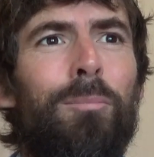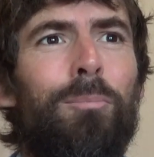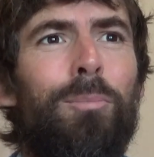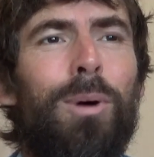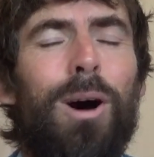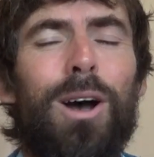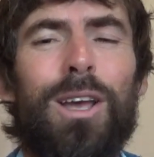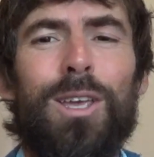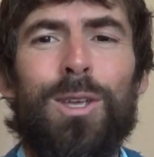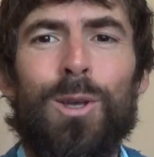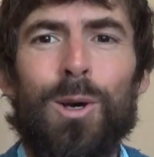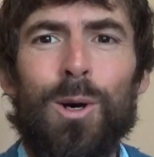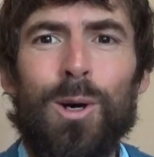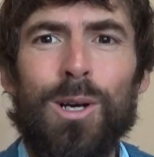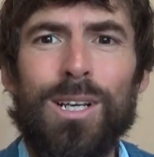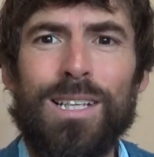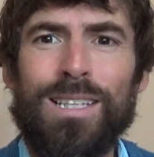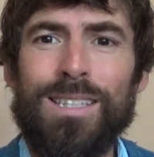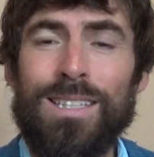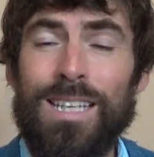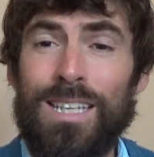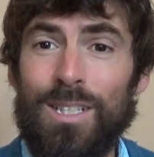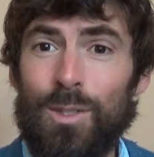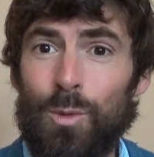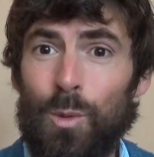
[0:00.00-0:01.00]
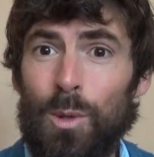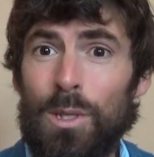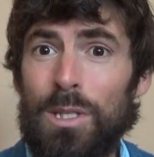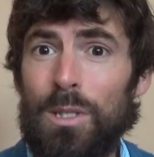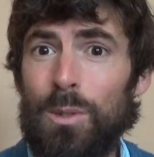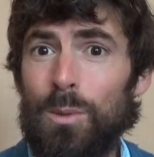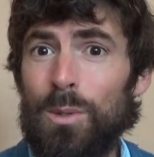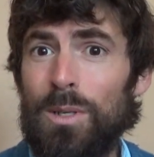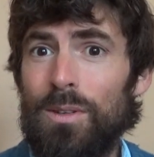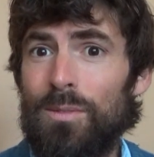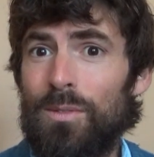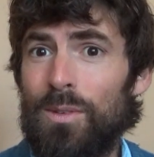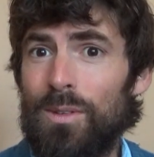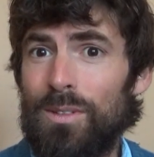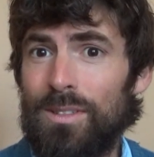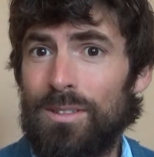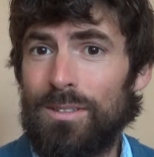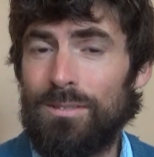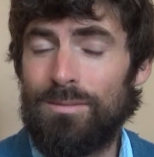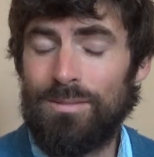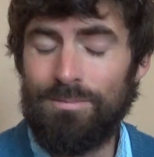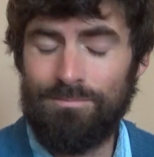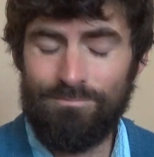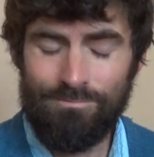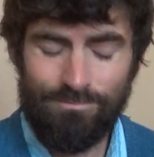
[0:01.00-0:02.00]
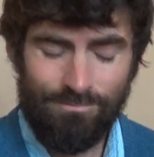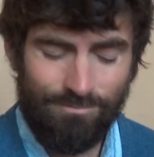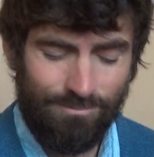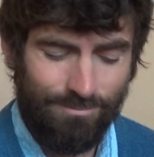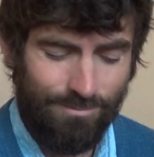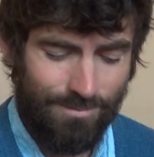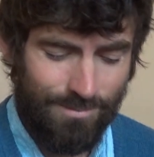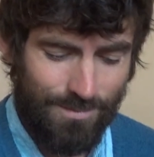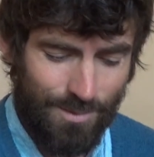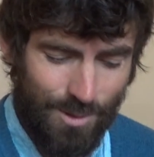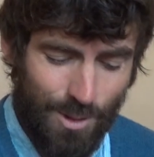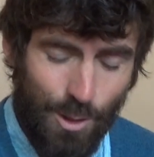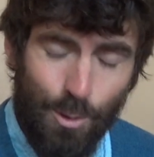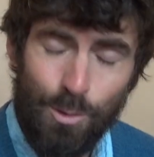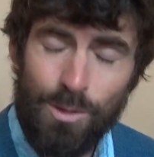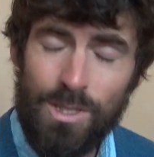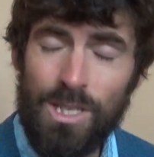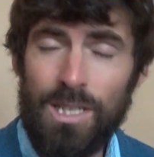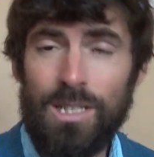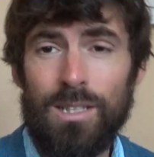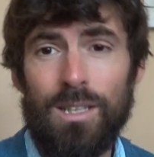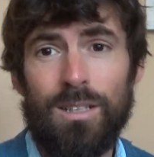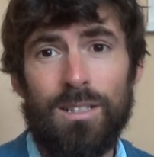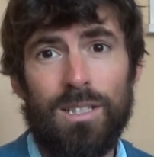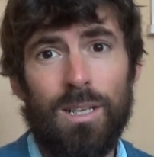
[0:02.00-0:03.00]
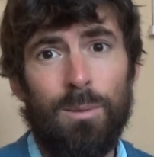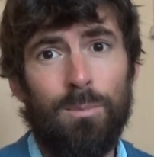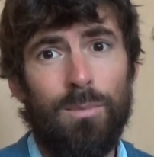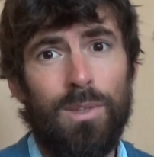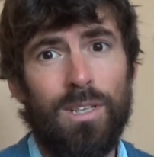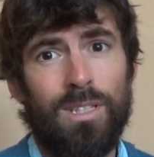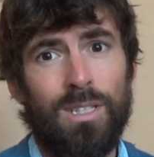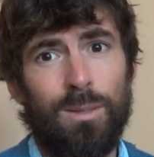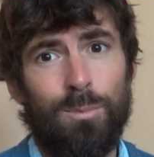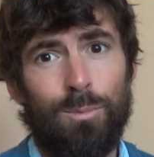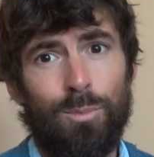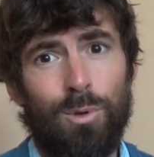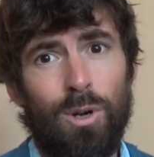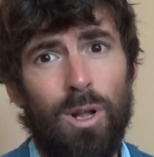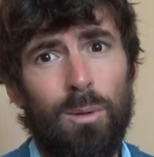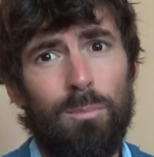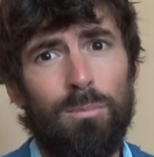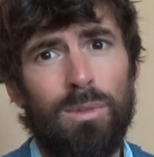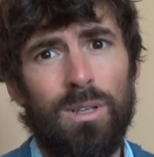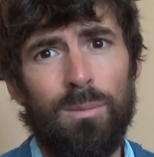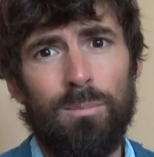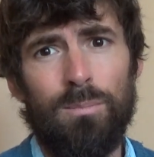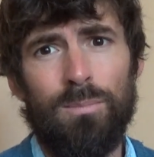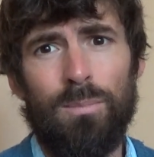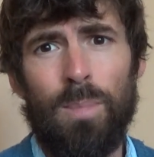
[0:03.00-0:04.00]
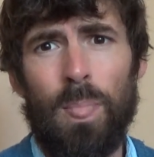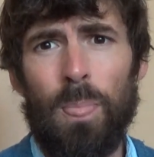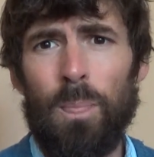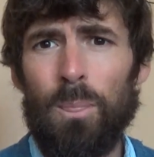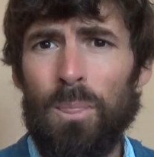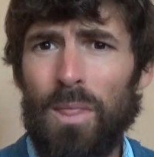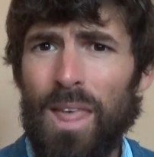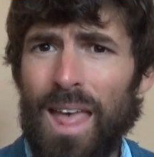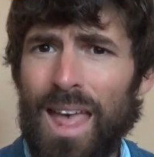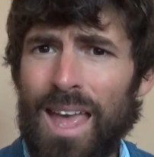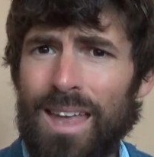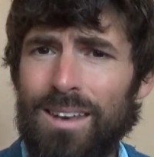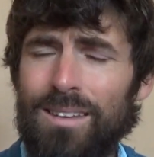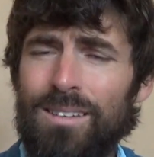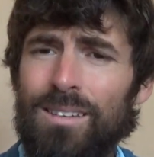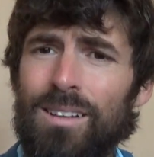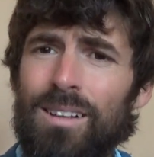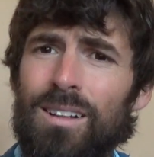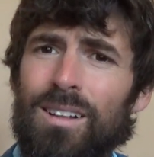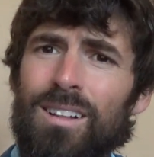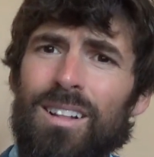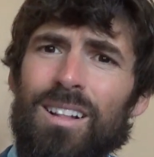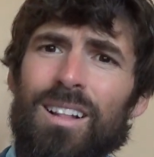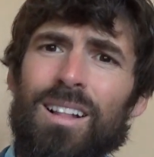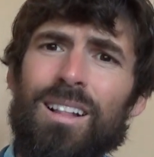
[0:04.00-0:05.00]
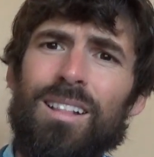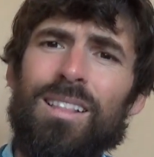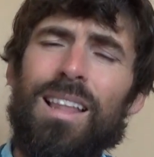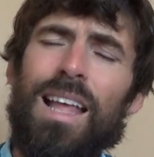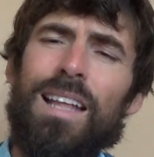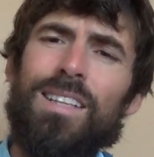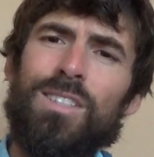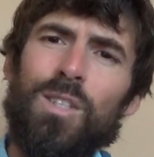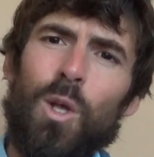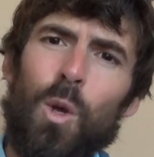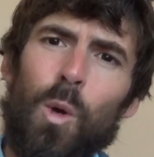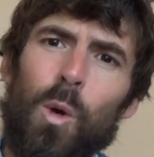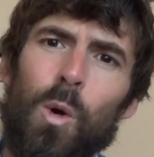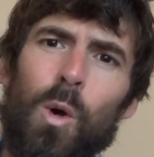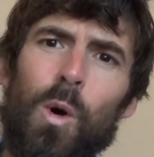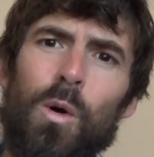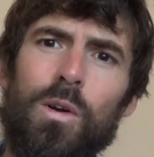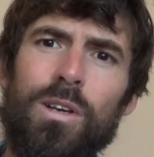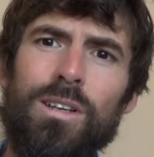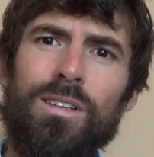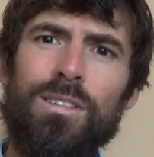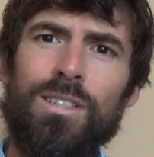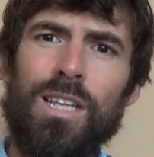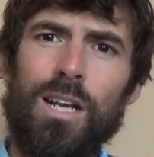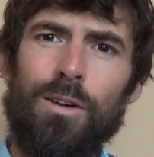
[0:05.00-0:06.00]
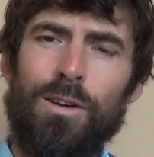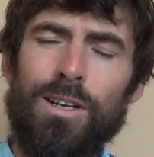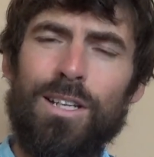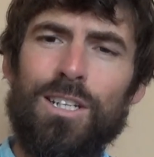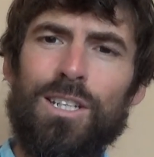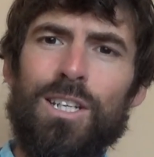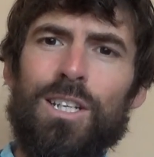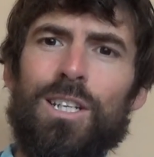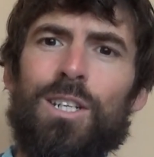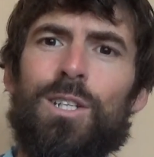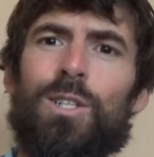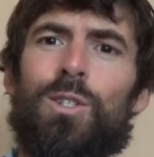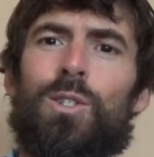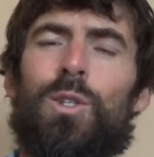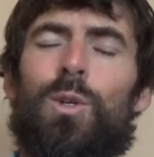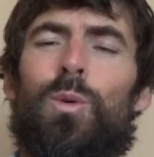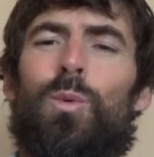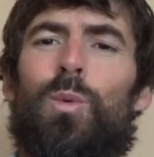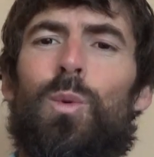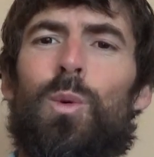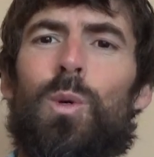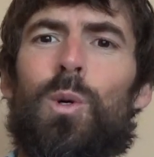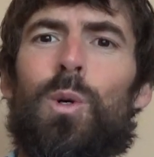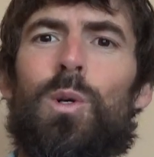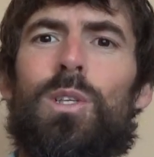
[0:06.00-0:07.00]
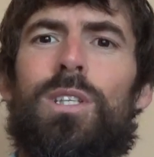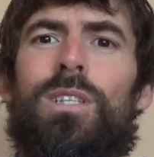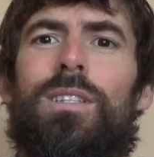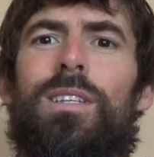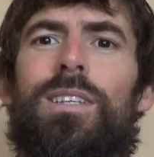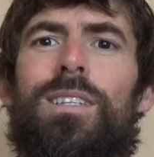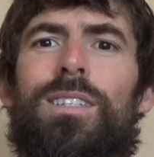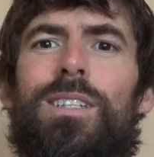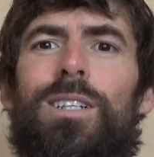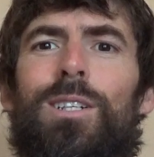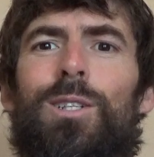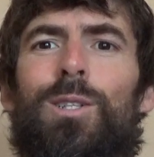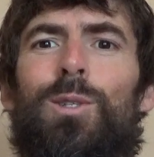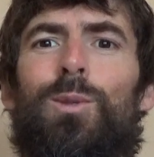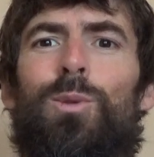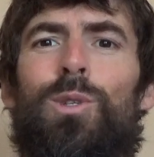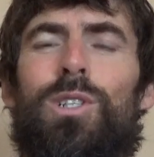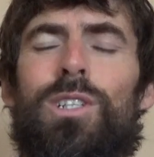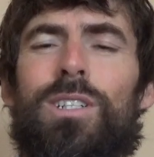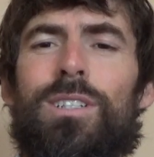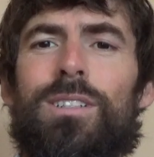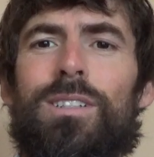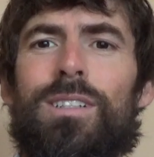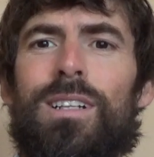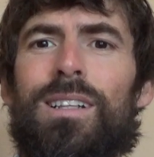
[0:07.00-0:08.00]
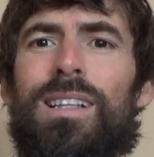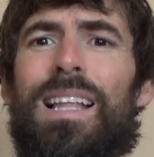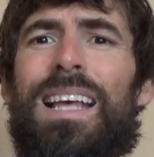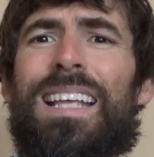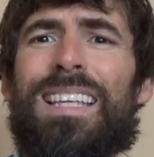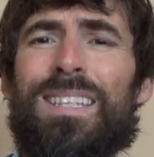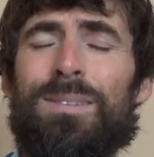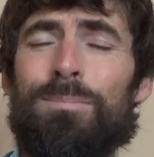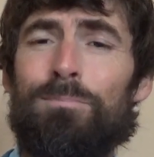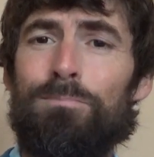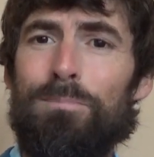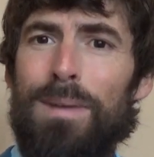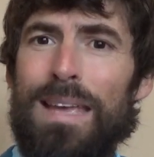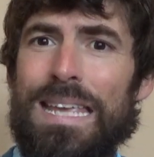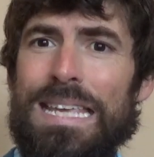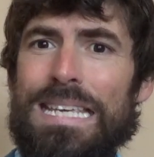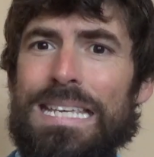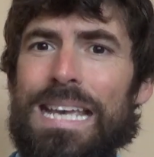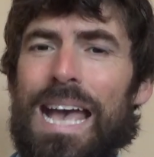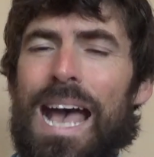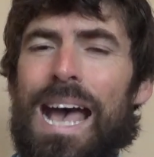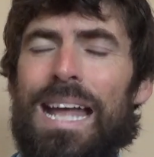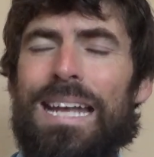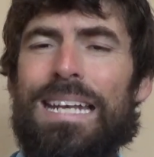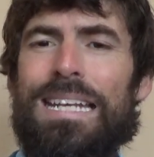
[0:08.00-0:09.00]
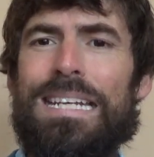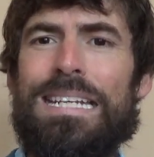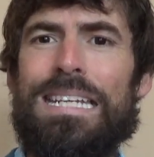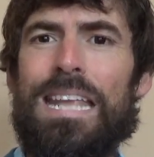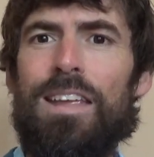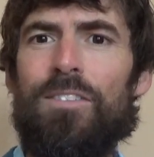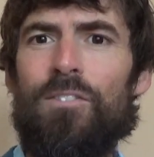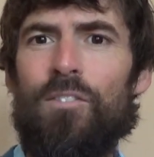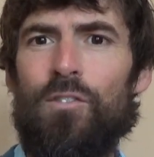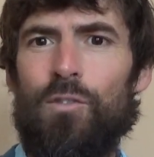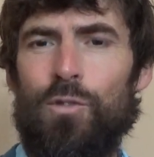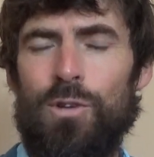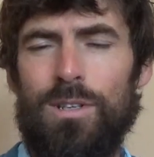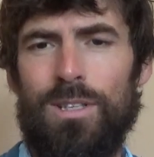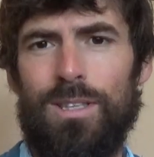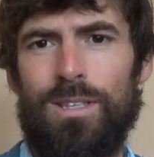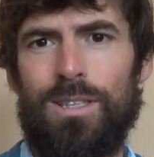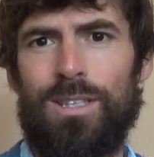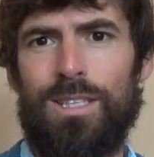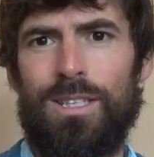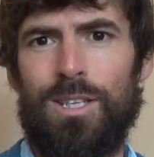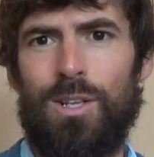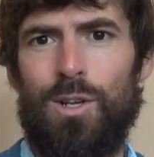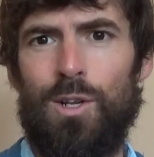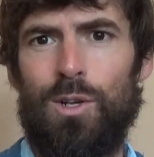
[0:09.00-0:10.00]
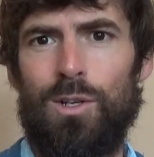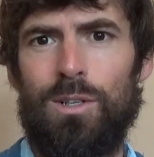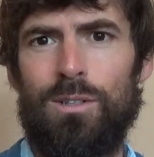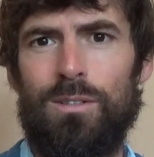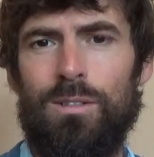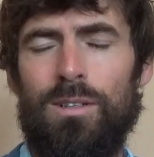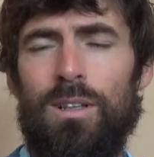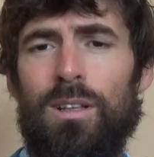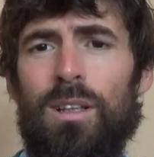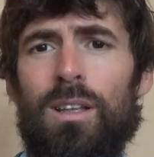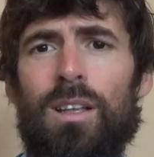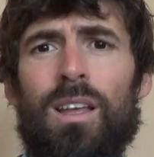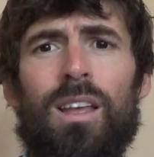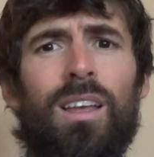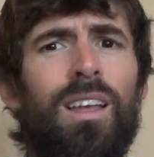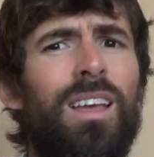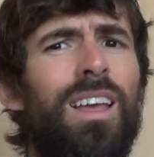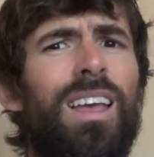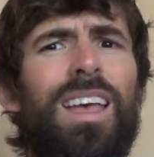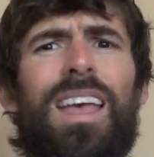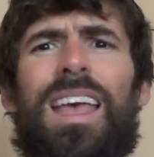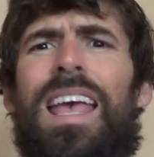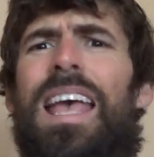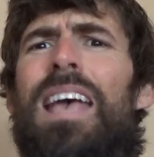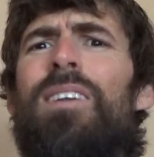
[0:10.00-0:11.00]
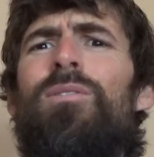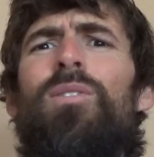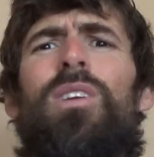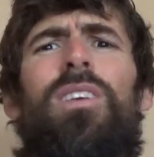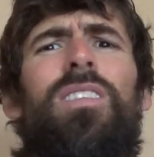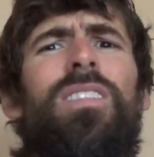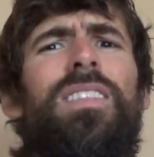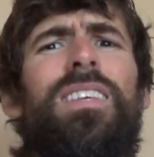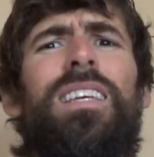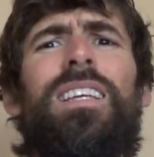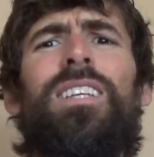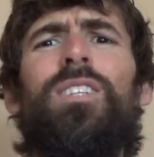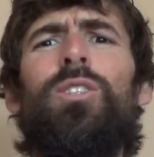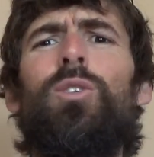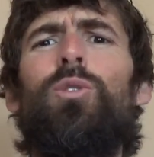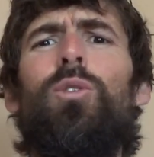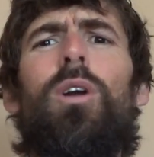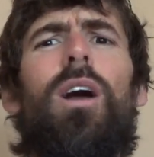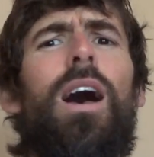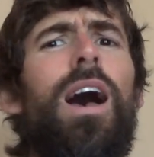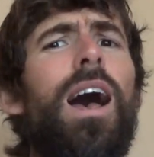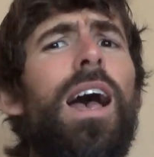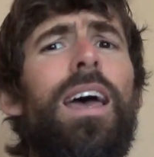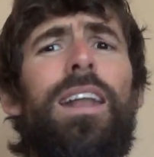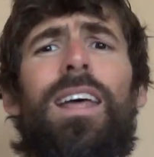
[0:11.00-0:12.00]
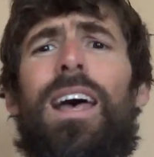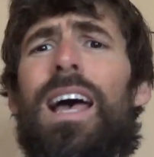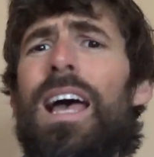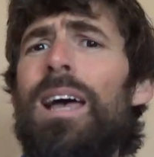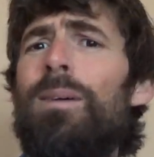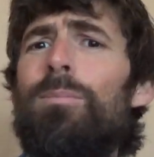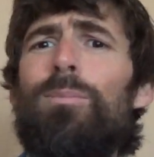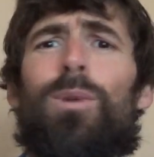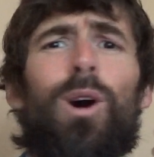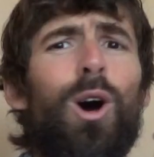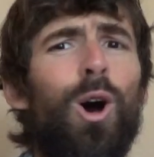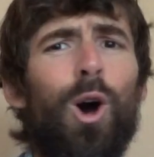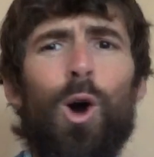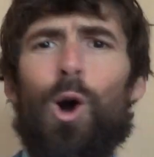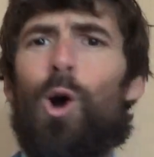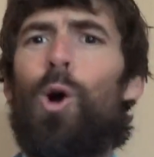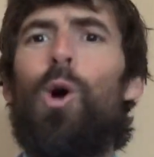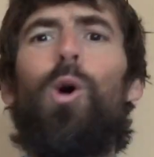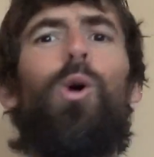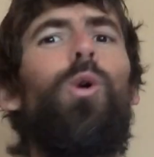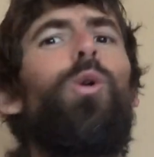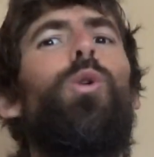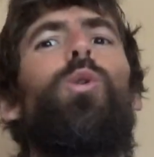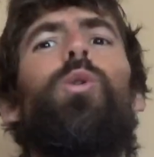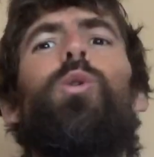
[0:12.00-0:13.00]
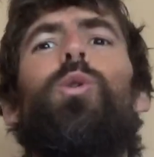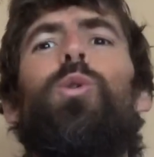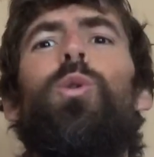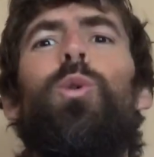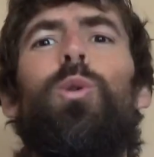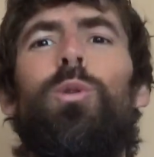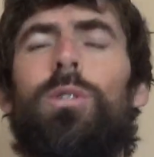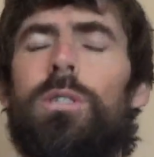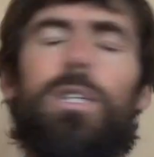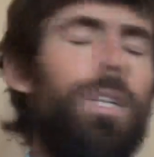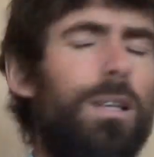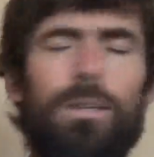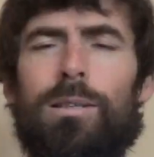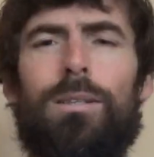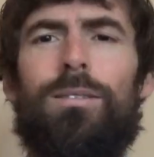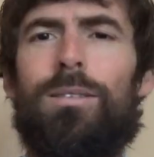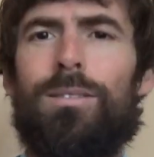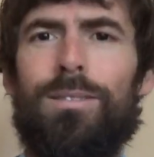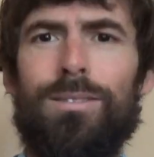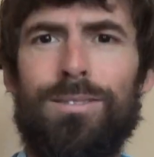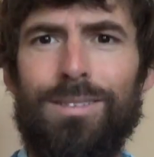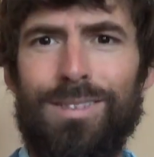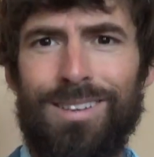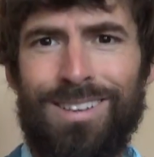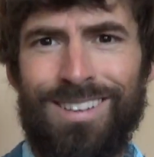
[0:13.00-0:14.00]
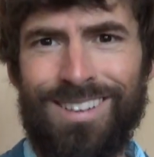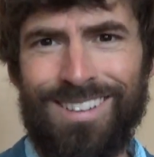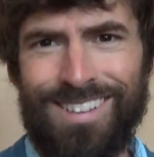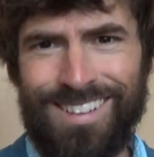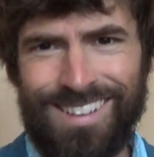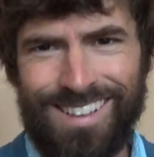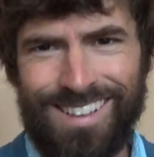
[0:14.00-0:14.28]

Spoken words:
But yoga says once we've noticed that something's a problem, then let's orient our energy towards the solution. Let's make a different song. Everything's right, I'm whole. Yes!